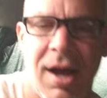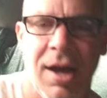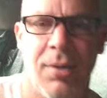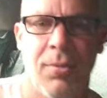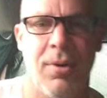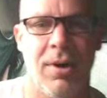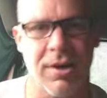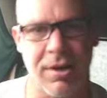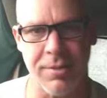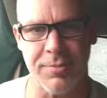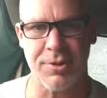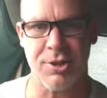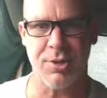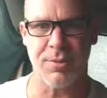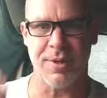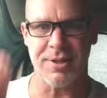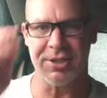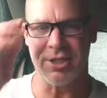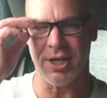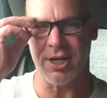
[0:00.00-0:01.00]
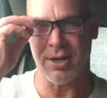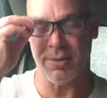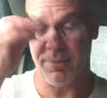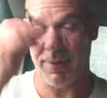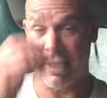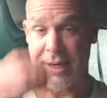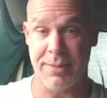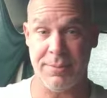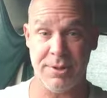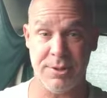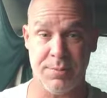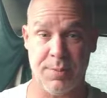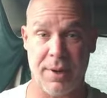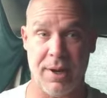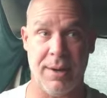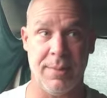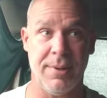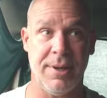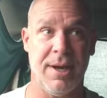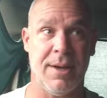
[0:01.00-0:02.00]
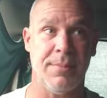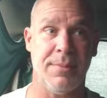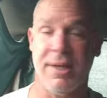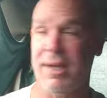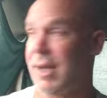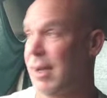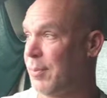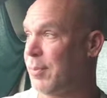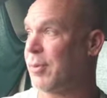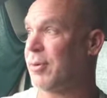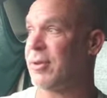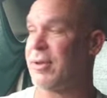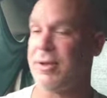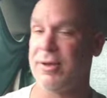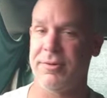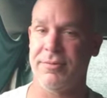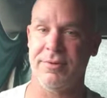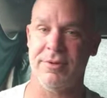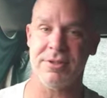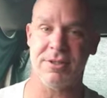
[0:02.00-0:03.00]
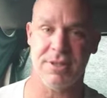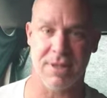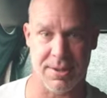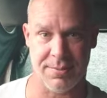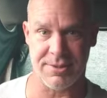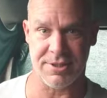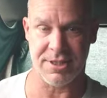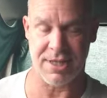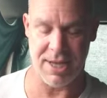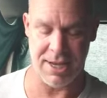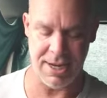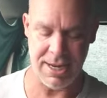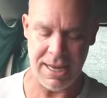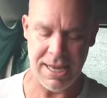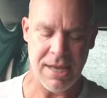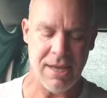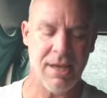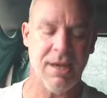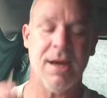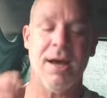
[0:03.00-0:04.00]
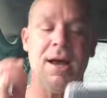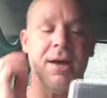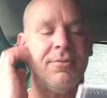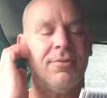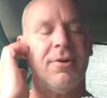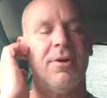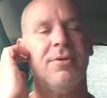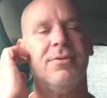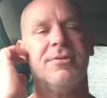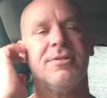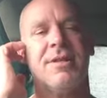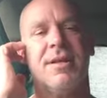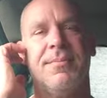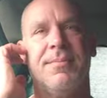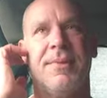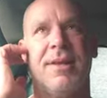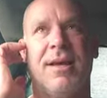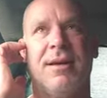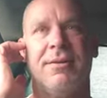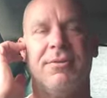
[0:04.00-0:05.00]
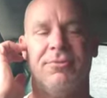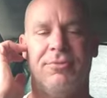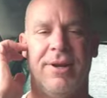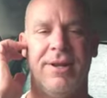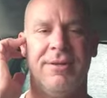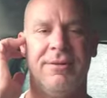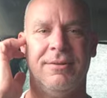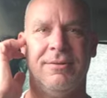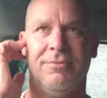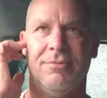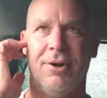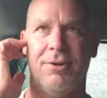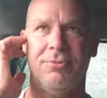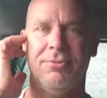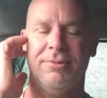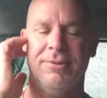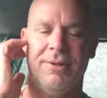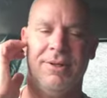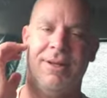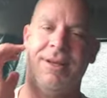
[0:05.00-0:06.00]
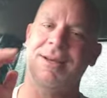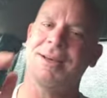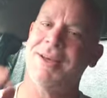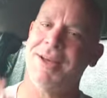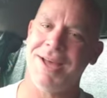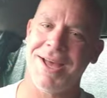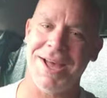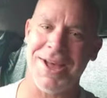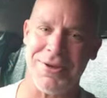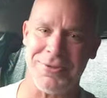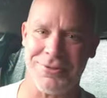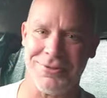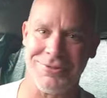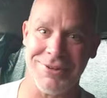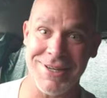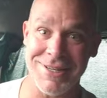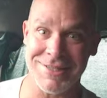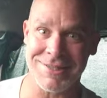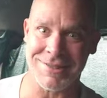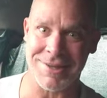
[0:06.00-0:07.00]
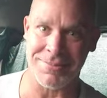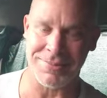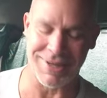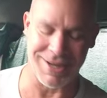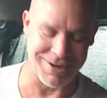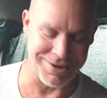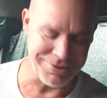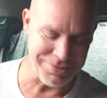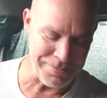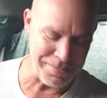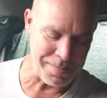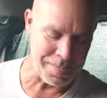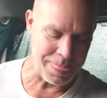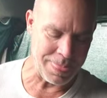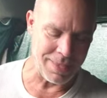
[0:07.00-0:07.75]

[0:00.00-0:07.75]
Hi, welcome to my channel. My name is Bobby. I'm the Emperor of the Universe. Namaste. I've written something down, written, written, written something down.